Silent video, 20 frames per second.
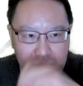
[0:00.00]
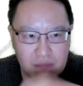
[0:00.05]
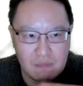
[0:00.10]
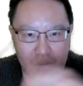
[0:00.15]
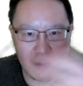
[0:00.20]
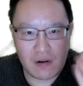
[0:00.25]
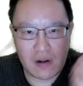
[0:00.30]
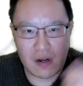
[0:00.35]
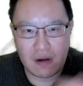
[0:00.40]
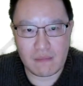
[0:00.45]

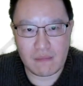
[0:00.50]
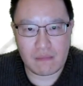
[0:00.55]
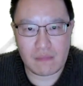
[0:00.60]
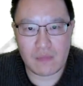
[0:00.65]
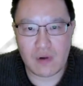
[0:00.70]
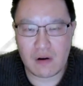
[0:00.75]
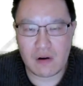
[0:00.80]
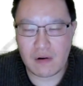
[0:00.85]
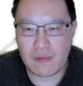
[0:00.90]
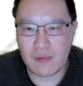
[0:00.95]
Welcome
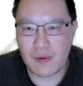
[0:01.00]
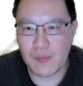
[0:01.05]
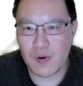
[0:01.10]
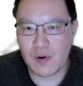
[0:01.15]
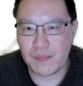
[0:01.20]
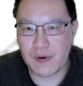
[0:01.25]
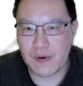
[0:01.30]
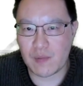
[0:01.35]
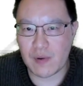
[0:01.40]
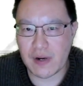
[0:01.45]
to
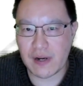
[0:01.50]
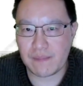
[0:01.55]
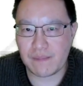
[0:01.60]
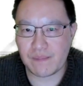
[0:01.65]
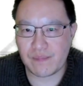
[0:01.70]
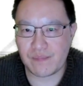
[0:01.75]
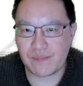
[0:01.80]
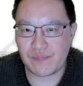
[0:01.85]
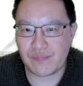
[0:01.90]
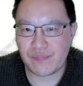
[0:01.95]
Burp Suite.
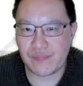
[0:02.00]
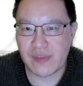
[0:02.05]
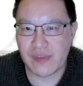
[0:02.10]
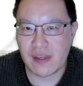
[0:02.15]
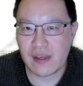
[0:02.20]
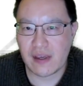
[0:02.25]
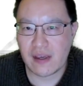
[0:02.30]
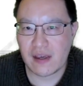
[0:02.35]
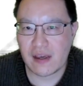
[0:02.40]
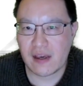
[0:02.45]

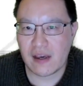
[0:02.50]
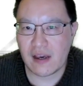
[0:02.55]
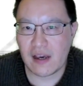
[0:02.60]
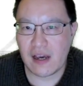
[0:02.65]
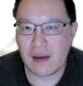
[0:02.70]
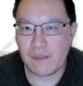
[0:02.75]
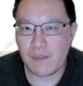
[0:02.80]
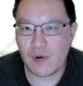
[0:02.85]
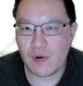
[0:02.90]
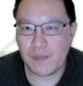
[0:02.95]

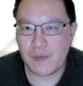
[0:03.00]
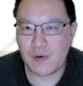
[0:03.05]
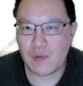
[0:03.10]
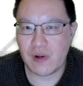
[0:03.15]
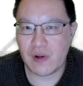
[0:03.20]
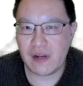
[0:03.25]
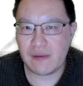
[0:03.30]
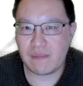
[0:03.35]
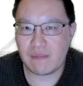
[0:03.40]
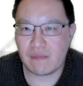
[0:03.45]
And Burp
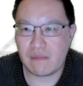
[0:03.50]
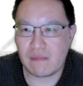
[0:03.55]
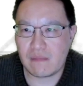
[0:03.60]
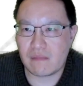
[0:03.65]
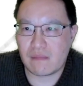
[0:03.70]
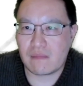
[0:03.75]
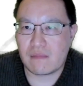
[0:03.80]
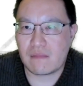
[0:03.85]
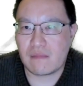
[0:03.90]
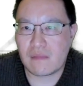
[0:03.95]
Suite,
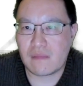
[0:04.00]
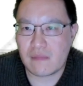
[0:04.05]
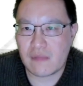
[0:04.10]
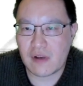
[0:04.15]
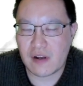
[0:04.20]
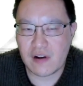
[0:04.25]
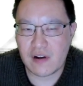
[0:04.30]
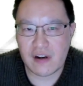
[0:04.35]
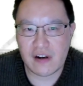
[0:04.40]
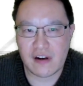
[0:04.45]

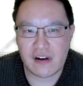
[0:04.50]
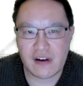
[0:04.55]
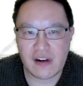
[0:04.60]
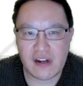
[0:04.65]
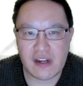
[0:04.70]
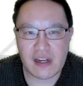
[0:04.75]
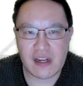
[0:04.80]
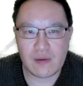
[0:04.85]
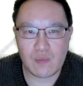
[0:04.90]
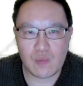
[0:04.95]
you can
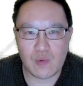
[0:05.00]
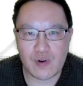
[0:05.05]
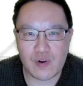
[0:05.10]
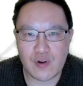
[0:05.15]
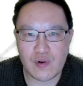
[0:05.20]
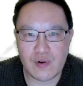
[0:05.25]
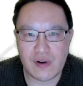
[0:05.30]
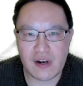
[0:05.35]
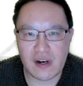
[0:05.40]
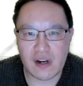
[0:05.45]
see we're
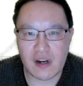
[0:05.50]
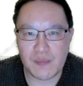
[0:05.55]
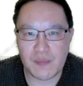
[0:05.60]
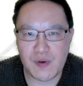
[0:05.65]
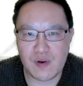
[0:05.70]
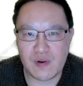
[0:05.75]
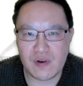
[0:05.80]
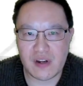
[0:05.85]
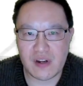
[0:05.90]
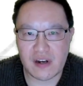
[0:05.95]
using the
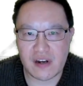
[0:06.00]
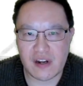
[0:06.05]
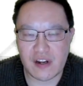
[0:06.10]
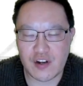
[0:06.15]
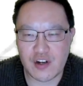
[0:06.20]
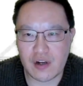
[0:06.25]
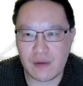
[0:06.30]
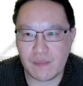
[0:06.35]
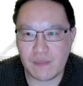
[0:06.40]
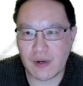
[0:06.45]
Community
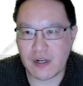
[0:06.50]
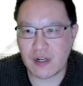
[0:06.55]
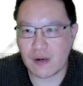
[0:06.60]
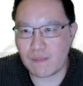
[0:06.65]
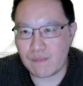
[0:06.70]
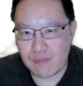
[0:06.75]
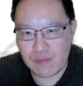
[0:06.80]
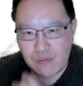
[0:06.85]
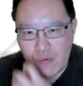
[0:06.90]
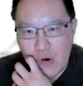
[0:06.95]
Edition, but the
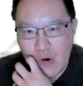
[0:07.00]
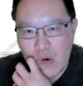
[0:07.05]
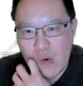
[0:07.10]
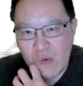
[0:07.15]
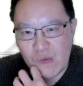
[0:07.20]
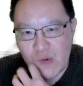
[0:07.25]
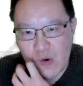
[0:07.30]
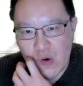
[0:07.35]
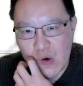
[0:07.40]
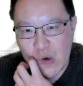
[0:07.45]
Pro
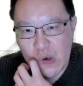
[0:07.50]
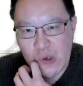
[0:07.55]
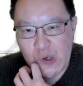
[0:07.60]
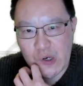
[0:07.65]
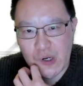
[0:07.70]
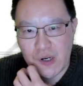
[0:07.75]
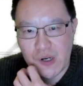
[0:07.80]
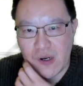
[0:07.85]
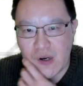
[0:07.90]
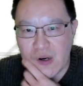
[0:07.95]

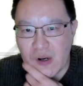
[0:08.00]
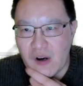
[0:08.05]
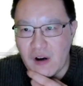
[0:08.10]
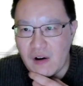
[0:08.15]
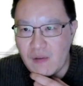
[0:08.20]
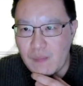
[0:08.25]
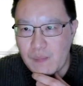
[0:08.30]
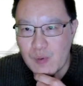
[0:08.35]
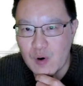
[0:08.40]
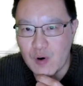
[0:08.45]
version
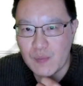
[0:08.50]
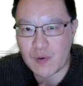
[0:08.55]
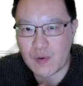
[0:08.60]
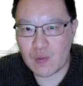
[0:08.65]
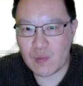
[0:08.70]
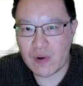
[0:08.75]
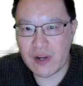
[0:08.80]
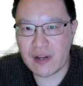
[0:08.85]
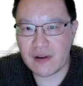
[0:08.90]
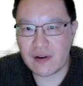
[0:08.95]
of Burp
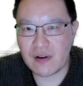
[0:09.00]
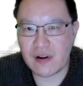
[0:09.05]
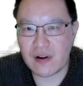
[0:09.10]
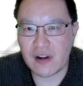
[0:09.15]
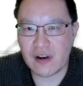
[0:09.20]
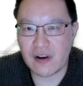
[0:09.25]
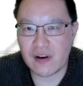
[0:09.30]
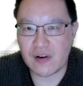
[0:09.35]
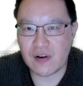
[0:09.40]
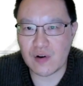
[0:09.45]
Suite, you
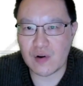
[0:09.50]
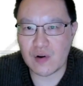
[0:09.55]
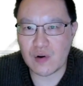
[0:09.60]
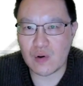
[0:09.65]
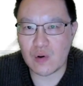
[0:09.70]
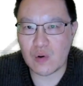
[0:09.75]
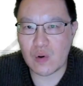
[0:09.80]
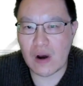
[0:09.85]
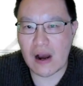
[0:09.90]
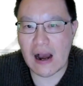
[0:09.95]
can
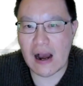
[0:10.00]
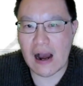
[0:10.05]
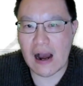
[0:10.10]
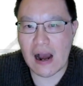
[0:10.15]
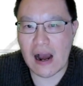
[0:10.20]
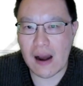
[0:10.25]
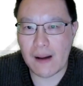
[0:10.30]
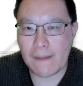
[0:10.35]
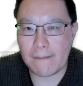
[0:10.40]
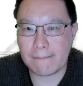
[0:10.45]
do
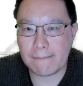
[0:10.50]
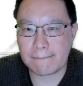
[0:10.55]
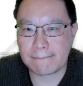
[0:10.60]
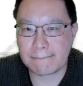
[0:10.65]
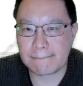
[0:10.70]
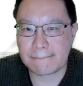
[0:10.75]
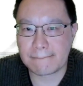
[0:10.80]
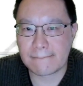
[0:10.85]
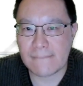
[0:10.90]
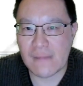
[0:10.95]

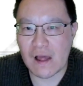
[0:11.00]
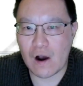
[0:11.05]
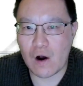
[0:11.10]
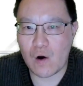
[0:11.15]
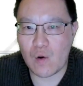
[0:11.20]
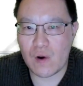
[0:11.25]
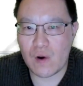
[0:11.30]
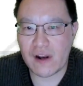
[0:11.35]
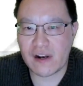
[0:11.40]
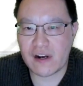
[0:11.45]

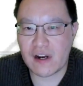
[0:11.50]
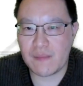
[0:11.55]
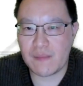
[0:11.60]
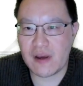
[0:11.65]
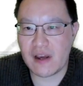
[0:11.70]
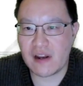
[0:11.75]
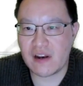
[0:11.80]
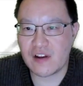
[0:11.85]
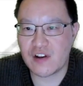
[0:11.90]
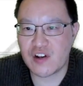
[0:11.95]
OS
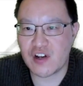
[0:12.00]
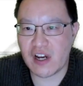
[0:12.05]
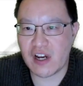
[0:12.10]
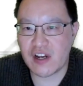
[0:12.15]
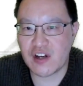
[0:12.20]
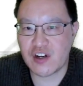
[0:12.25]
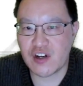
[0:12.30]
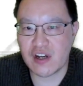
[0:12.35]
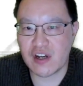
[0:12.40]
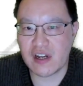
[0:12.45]
command
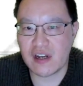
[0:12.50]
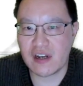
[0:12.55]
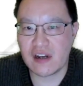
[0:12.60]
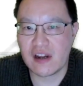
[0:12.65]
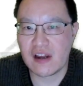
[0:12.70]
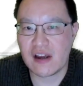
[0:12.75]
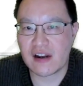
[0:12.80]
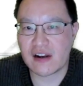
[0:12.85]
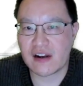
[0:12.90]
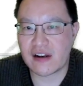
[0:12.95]
injection,
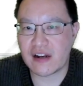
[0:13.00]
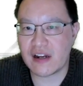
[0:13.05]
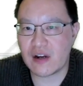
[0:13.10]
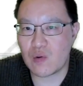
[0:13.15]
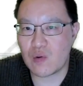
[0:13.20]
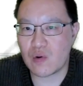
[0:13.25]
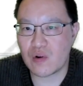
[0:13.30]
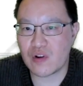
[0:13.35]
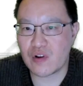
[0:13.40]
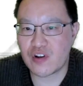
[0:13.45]

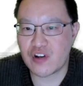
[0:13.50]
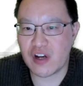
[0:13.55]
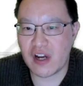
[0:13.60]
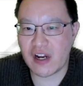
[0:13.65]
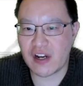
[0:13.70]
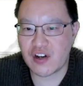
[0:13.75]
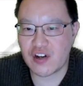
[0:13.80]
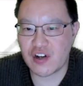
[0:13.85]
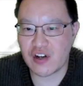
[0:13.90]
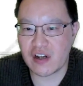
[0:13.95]
SQL
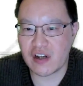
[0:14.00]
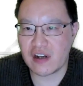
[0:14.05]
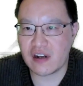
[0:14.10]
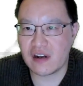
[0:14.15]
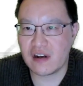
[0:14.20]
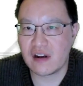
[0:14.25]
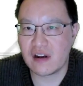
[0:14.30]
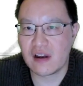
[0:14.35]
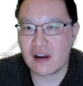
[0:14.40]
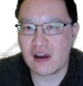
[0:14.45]

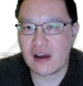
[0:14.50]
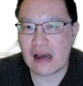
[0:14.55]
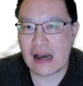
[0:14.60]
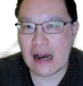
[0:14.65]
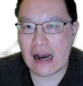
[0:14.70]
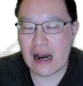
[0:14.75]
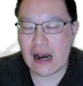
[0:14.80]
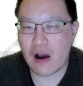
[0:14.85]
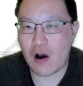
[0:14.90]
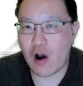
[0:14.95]
injection,
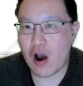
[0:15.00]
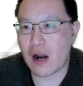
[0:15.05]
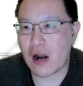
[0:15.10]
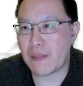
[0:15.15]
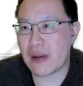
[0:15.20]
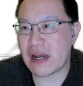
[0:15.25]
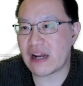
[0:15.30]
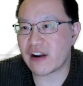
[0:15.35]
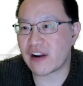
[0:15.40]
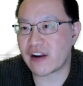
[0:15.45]

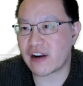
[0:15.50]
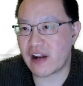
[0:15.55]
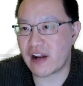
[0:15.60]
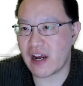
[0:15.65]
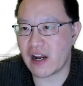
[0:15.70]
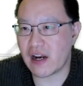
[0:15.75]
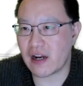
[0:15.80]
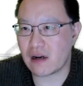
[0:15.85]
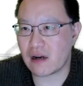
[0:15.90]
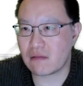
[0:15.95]
automated
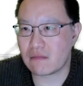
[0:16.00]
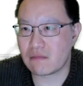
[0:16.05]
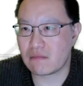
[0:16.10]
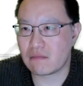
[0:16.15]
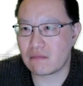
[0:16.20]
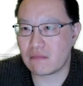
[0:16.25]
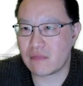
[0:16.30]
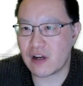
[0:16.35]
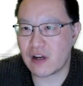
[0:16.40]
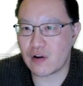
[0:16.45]
scanning.
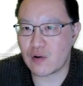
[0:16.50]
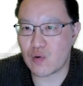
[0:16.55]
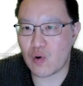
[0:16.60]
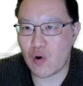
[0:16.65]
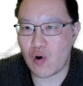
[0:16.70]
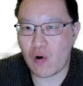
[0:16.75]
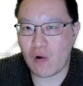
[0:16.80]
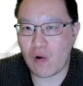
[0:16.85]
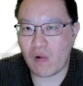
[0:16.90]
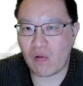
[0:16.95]
You can do
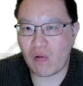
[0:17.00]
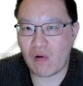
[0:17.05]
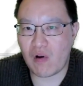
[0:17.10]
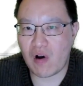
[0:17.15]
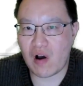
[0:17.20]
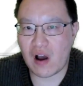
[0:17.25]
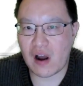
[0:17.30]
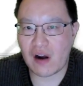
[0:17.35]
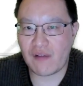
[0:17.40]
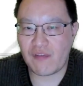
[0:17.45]
a
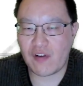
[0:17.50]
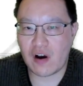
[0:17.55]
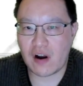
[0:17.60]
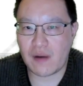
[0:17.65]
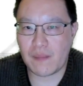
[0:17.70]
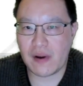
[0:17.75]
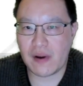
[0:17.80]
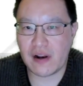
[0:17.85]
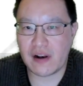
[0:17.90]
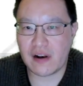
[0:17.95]
lot of
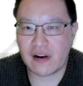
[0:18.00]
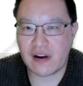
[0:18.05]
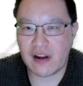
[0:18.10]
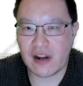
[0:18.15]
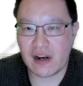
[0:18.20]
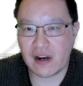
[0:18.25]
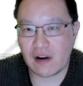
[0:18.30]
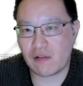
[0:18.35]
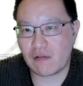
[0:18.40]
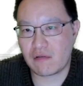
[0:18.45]
automated
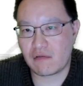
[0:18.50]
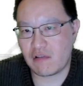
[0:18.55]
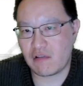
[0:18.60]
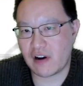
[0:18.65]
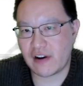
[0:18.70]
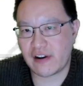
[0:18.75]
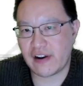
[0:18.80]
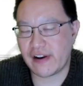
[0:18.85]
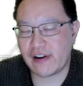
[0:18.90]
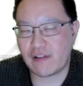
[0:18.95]
scanning,
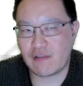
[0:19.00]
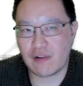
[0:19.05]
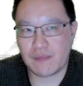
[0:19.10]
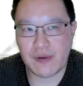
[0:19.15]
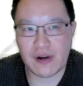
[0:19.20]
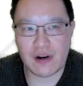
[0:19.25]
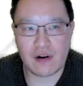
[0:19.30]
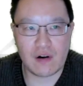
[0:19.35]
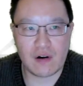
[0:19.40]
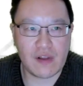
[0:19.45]
cross-site
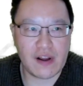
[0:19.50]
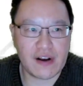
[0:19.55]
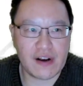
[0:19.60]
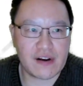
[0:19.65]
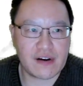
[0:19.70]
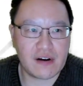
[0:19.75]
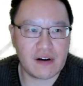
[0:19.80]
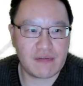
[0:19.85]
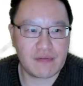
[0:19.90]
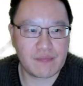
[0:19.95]
scripting, and all that
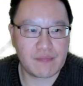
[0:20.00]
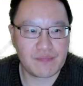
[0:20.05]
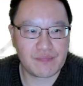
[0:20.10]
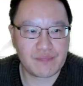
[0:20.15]
stuff.